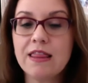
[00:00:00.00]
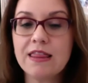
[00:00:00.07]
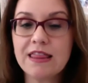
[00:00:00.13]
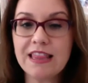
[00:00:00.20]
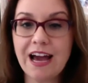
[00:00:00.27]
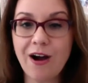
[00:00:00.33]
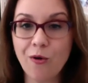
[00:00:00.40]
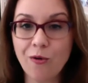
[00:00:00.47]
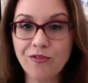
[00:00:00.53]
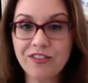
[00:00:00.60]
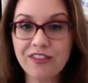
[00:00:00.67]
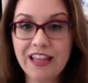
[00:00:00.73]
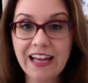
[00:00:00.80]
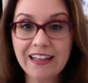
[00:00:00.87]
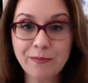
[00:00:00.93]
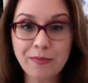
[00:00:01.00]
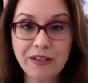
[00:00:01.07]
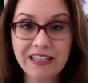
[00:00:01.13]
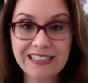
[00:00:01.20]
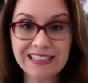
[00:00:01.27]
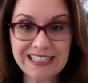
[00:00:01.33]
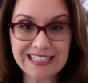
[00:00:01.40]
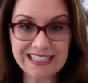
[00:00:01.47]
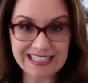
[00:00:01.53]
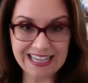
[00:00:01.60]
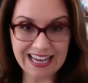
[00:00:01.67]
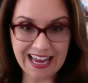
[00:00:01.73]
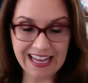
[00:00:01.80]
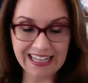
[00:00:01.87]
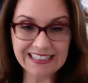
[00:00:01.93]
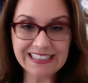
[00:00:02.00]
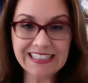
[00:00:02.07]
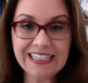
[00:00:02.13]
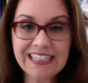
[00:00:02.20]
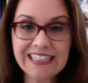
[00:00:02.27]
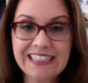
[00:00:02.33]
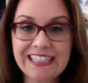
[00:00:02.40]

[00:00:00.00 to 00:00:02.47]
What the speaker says: Now, that being said,